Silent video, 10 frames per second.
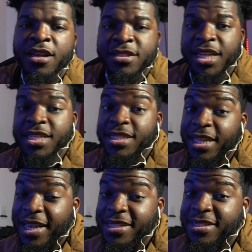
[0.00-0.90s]
She has
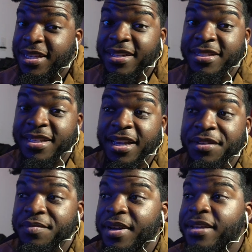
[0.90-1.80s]
nice set design.
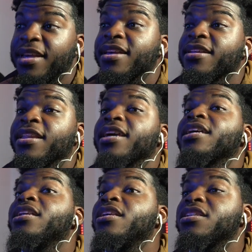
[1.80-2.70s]
I like
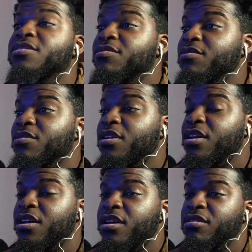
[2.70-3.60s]
in this
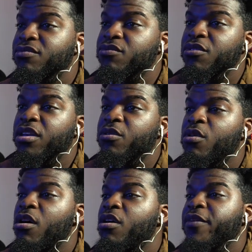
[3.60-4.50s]

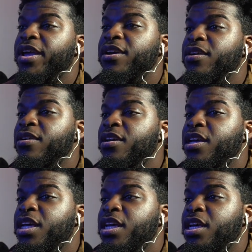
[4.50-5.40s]
wall right here.
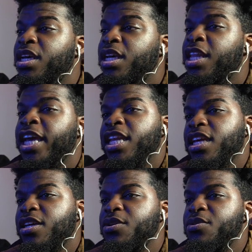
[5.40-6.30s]
Like, it
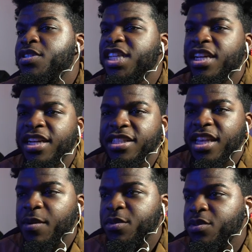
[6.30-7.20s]
looked cool. She got a nice
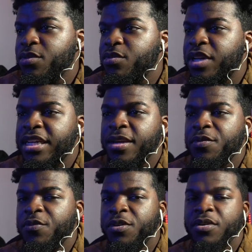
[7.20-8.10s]
camera, too, with that depth
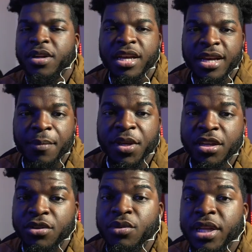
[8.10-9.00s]
of field. I'm going to
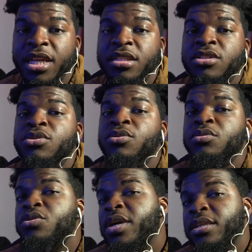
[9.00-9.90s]
get a new lens
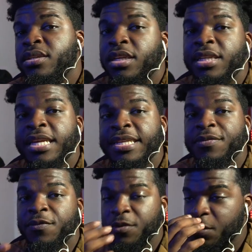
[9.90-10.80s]
soon so I get that
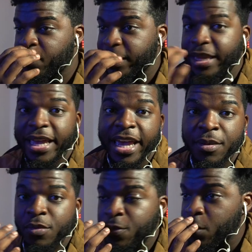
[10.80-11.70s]
depth of field effect like I had
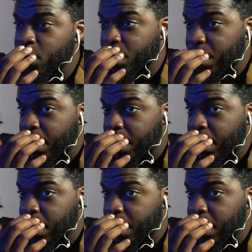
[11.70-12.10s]
before.